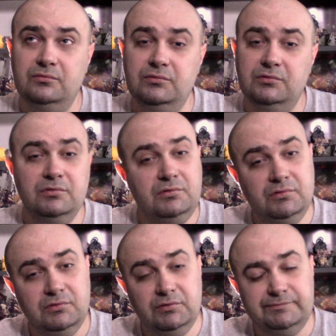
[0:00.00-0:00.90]

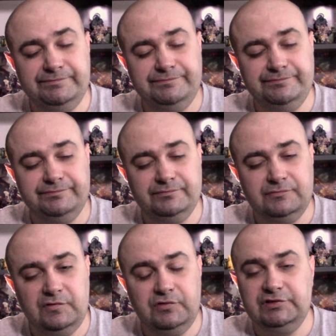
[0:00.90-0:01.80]
uh,
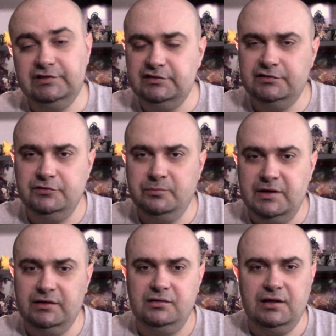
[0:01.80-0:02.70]
for Sisters of
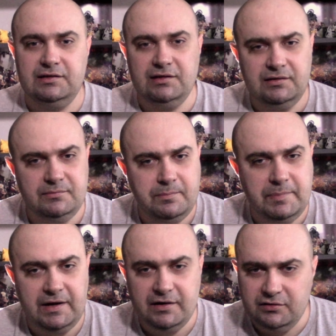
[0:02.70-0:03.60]
Battle, like that
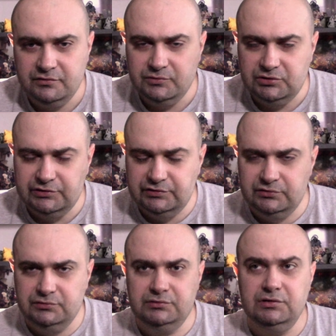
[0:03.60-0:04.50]
Paragon
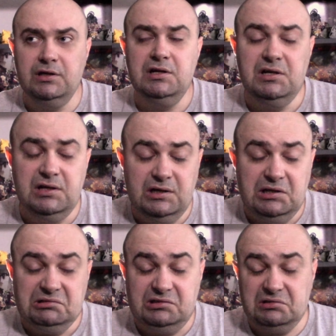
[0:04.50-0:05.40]
Warsuit.
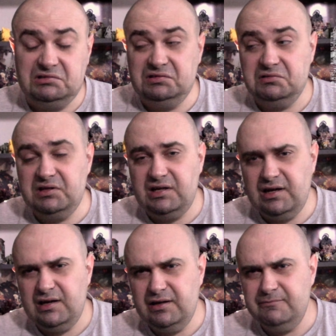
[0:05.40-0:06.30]
It looks
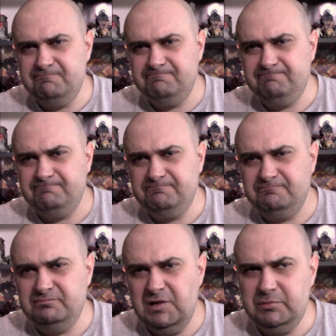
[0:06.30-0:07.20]
okay.
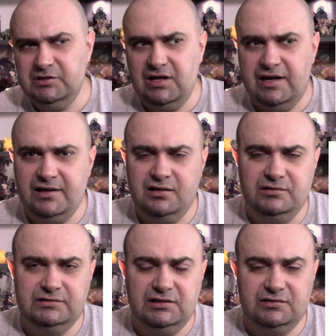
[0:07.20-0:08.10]
Maybe the
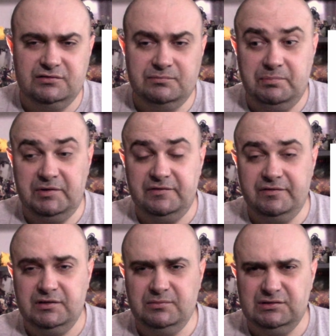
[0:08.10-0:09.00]
angle is not
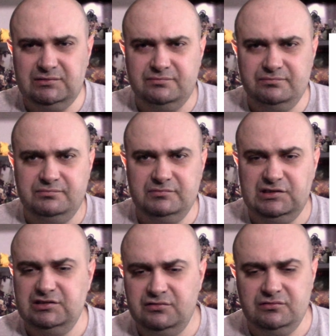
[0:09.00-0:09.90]
perfect, but I
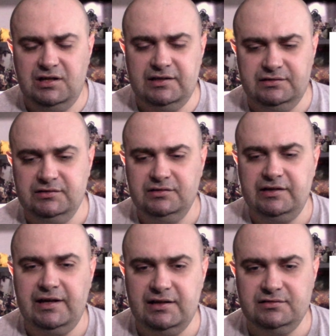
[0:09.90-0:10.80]
just don't like the
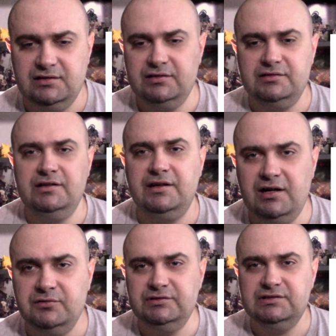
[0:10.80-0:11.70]
hands, like they're
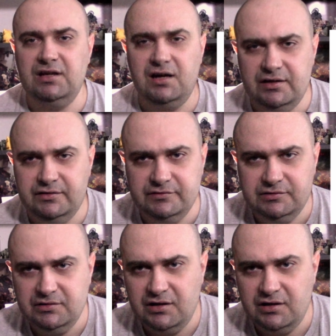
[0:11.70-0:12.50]
outside of the